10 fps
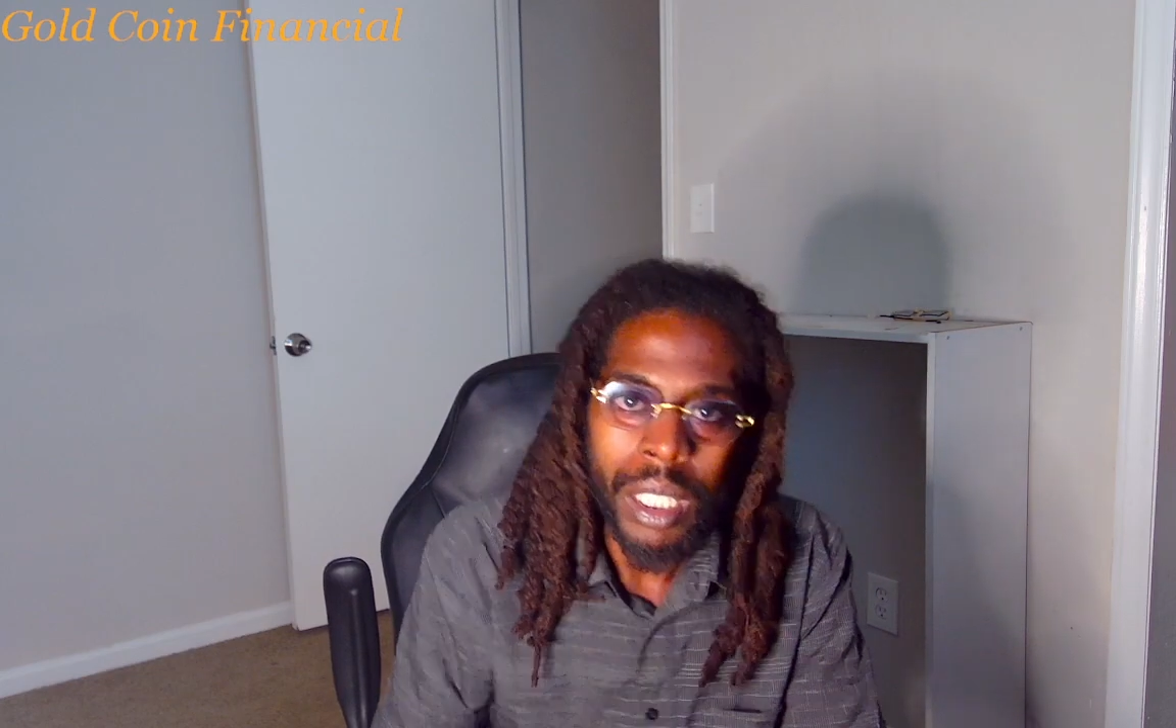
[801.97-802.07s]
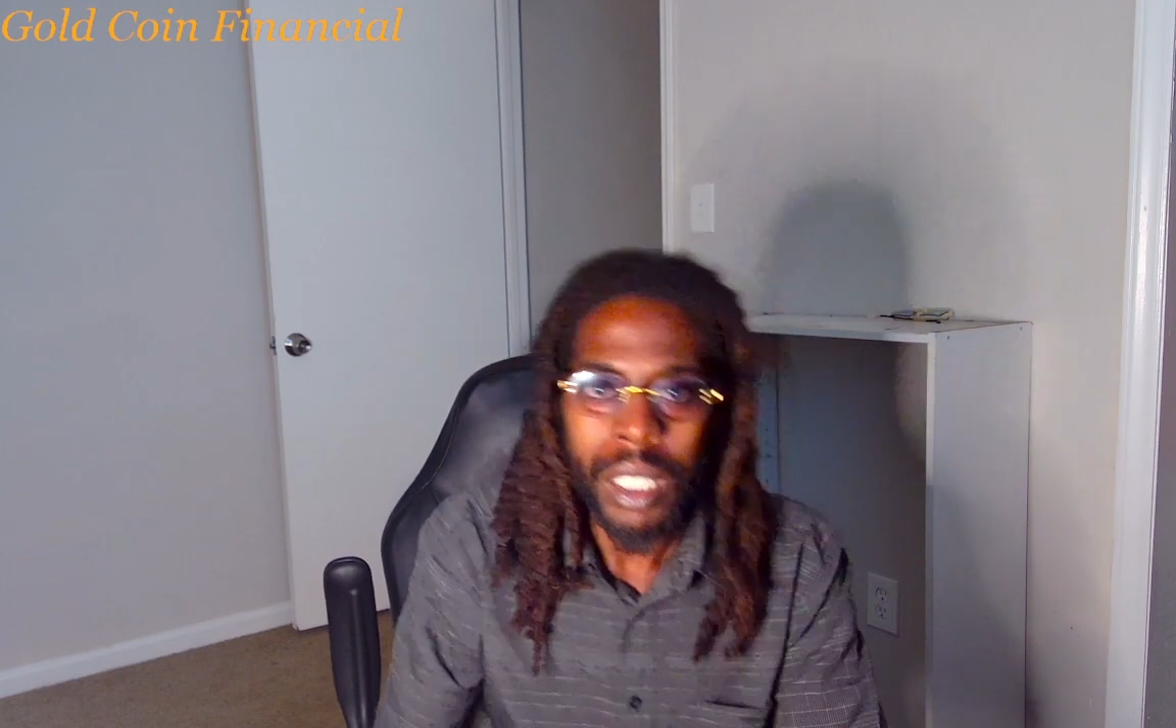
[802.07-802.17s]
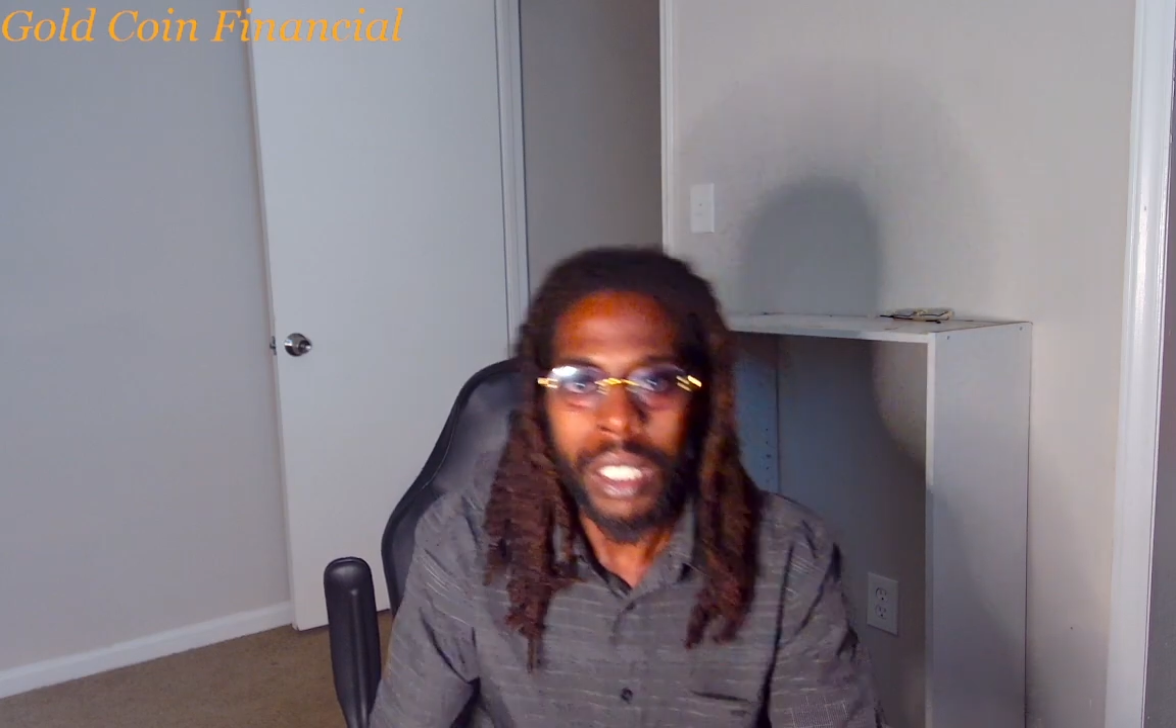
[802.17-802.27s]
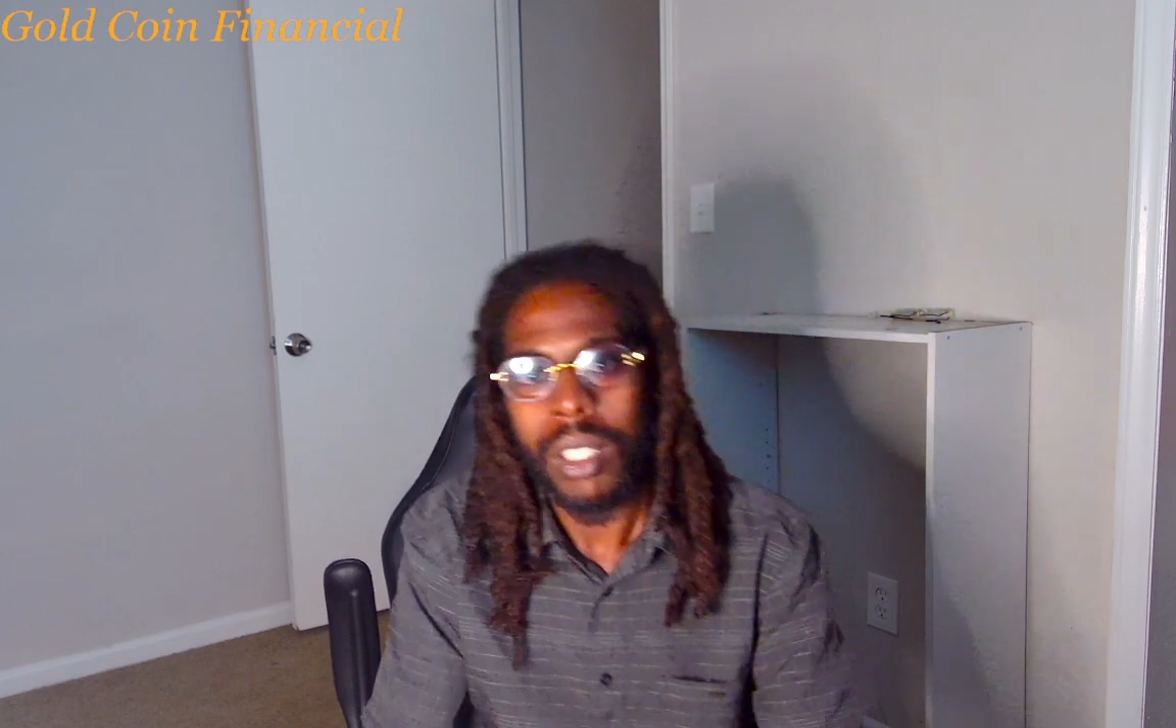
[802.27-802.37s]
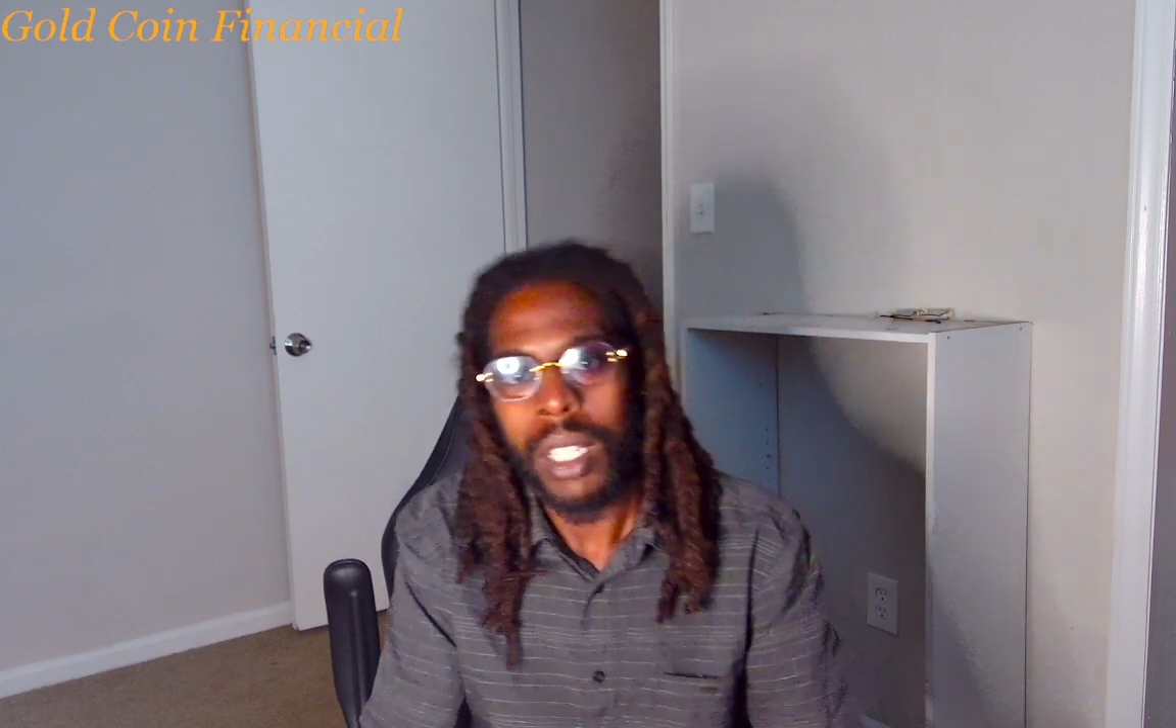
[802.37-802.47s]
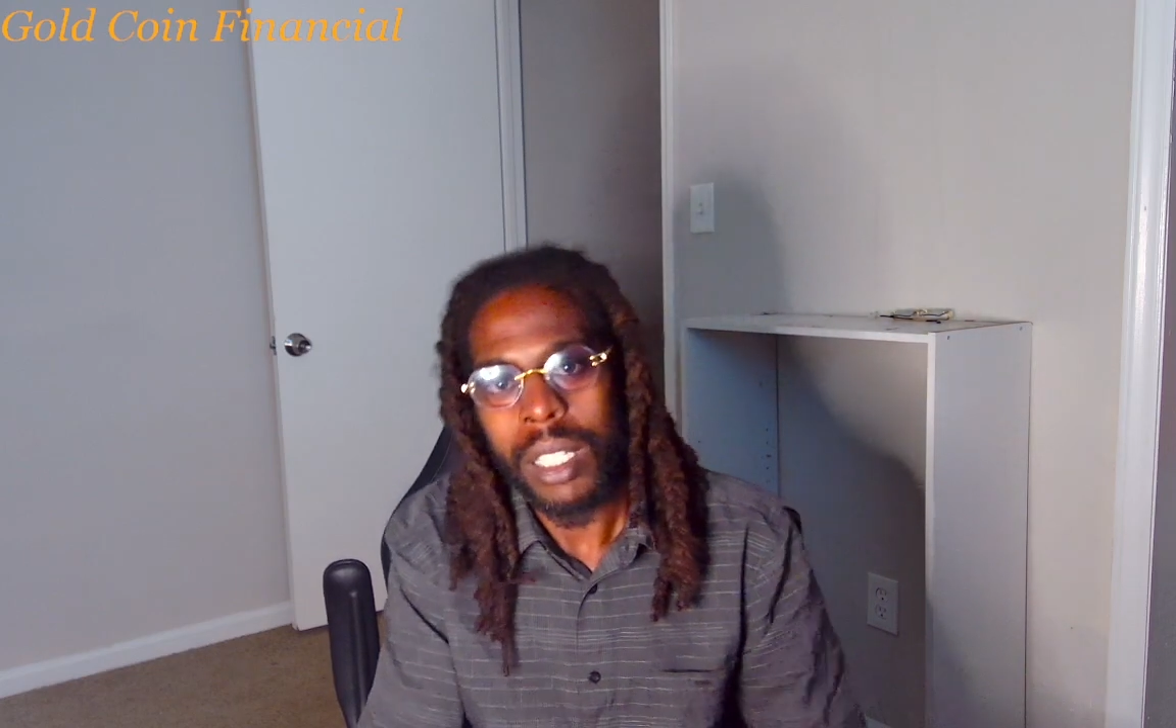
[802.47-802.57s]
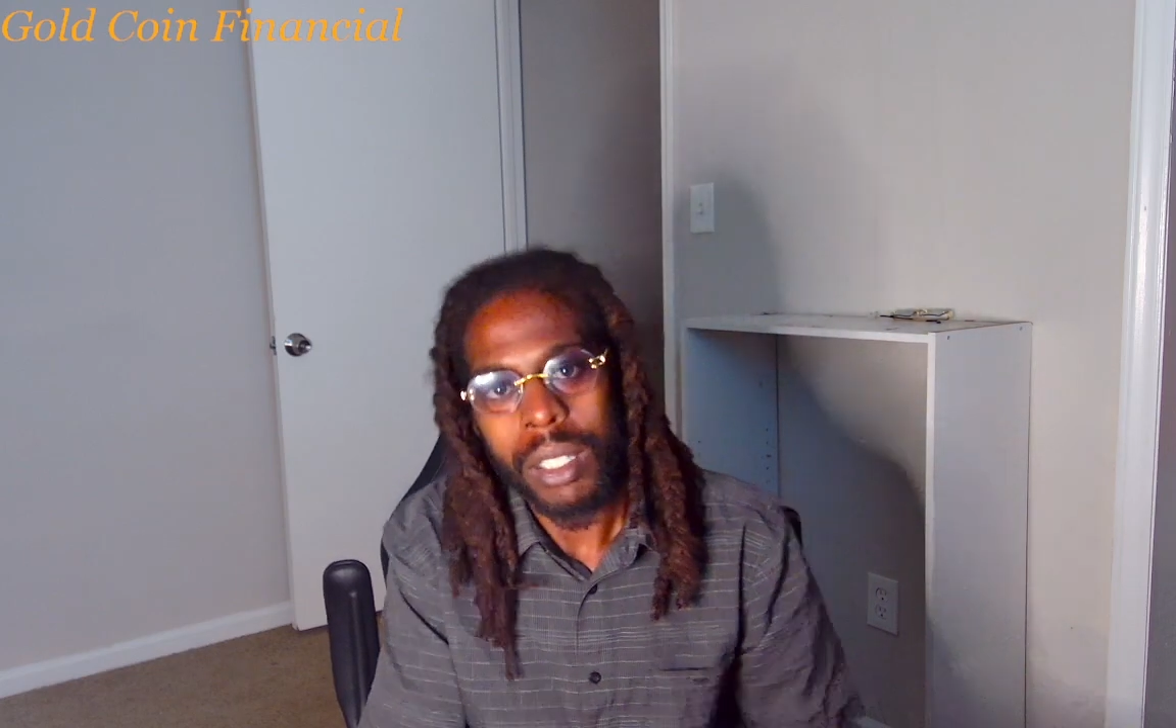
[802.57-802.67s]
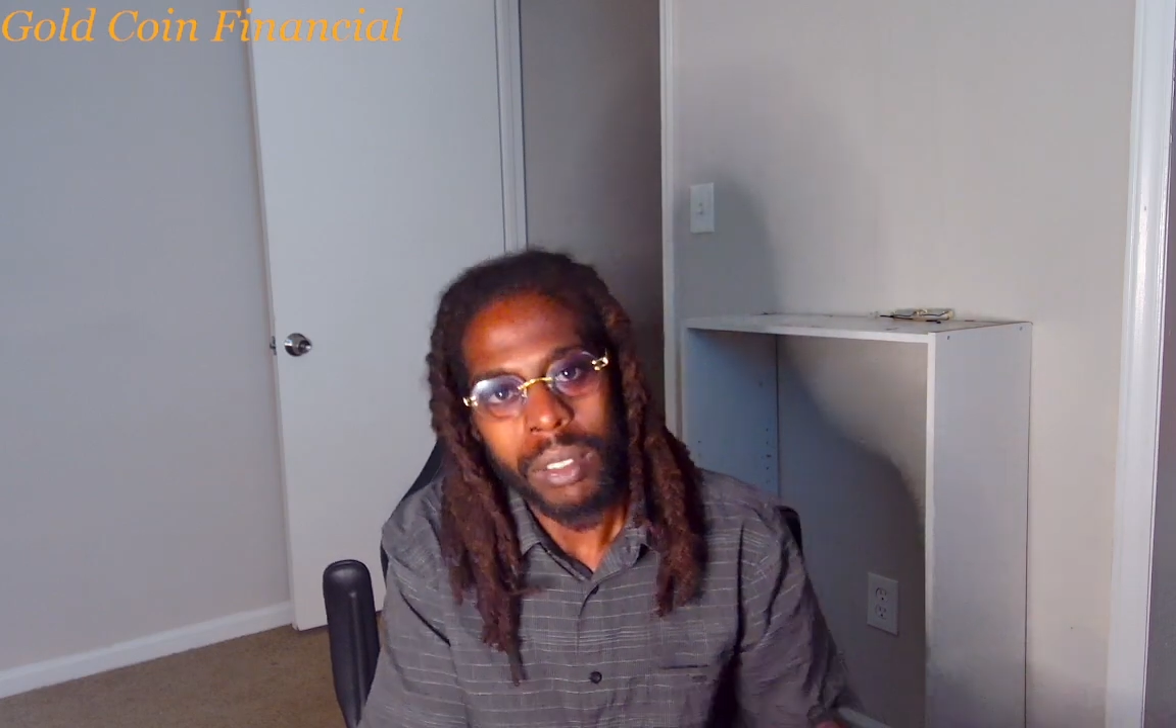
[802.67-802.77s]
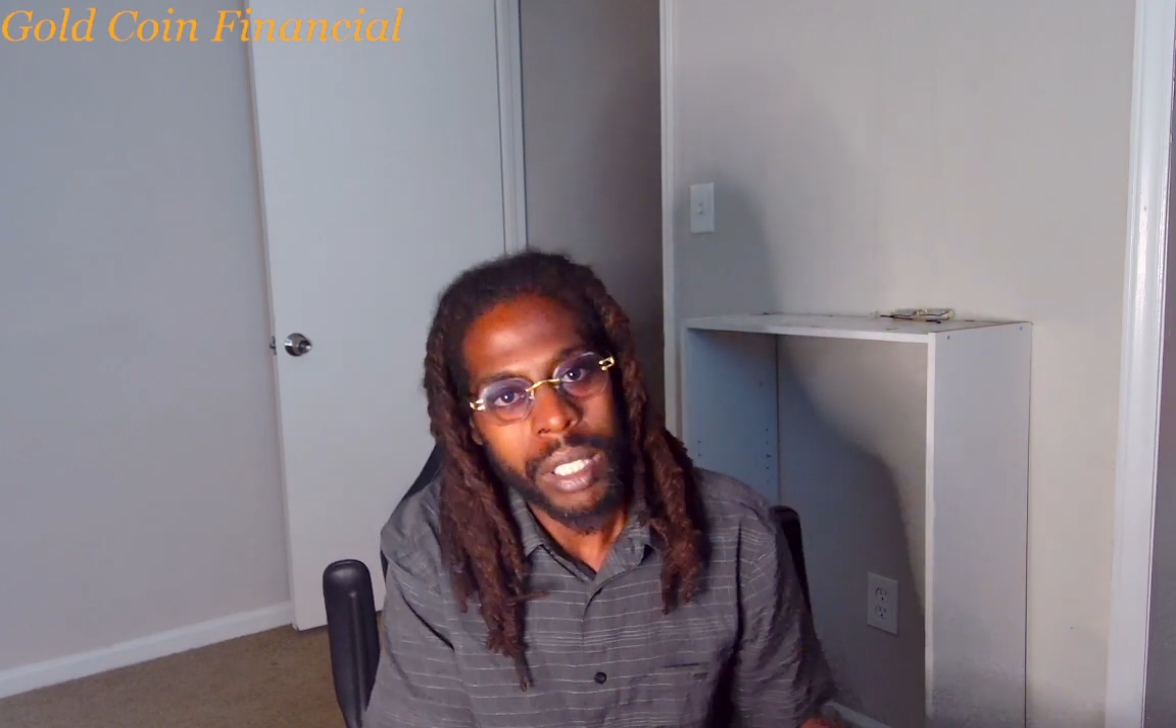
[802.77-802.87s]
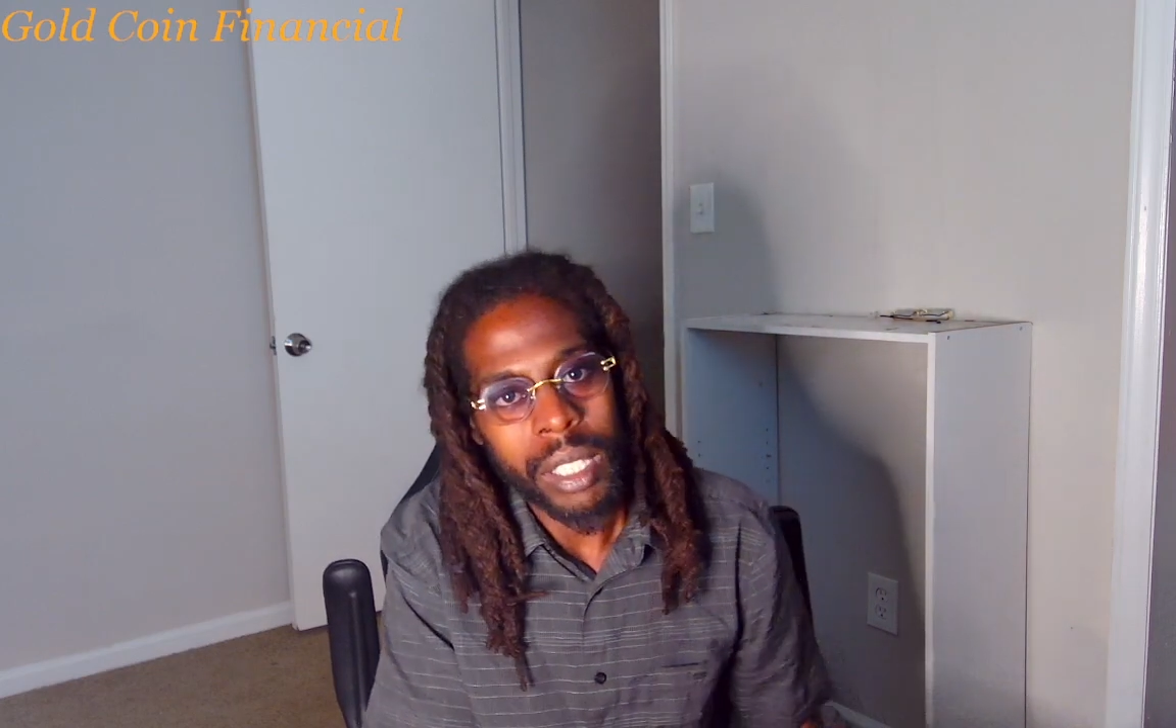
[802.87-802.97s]
and you got no
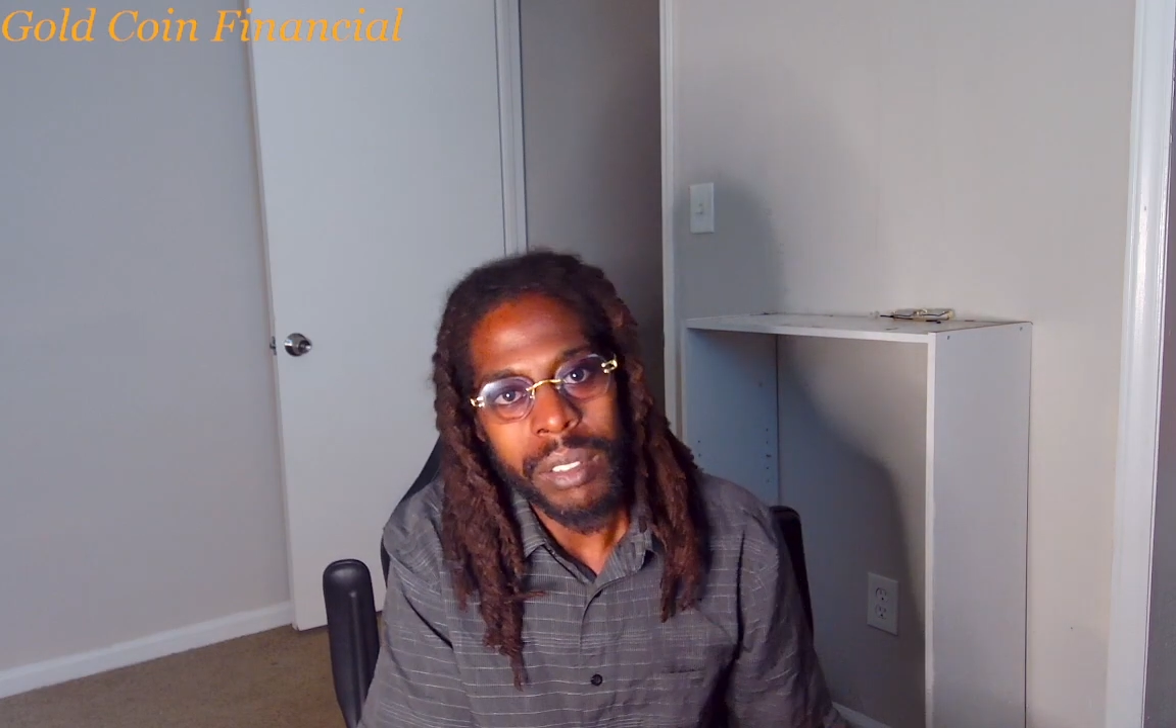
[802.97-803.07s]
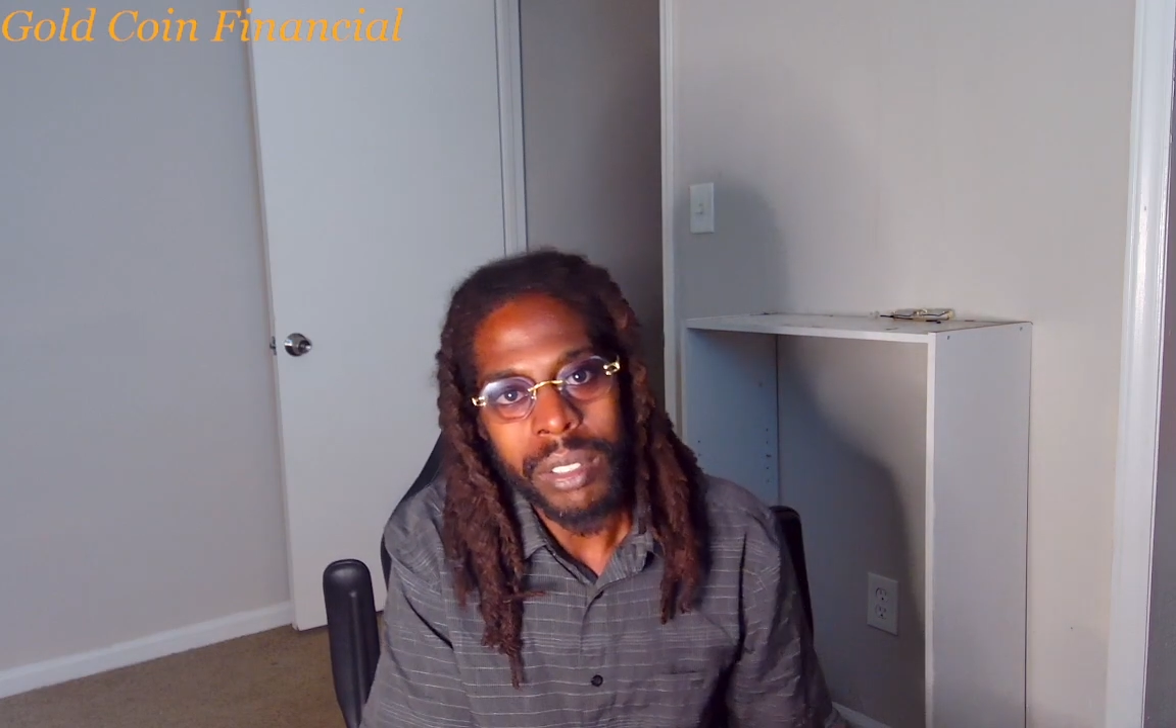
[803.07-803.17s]
negative.